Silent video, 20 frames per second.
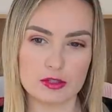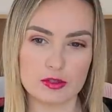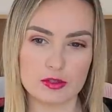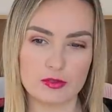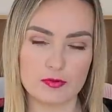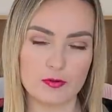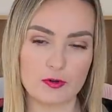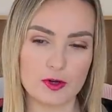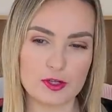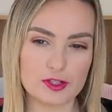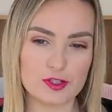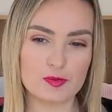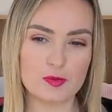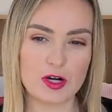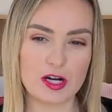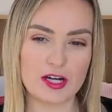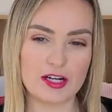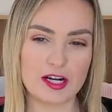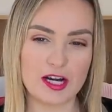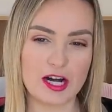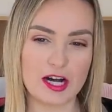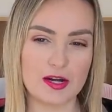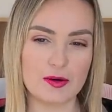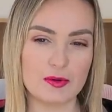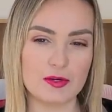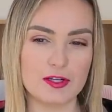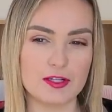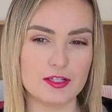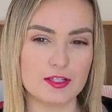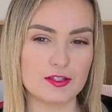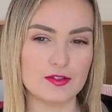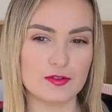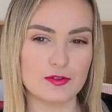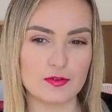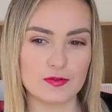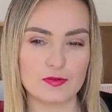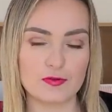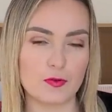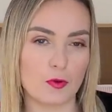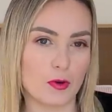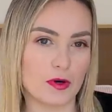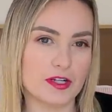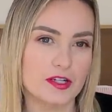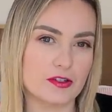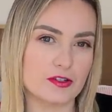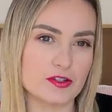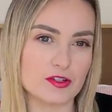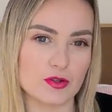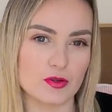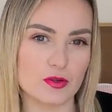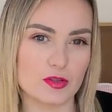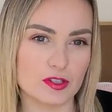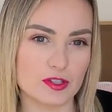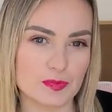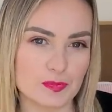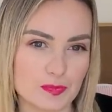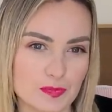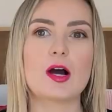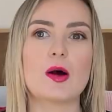The first one, I was 4 years old.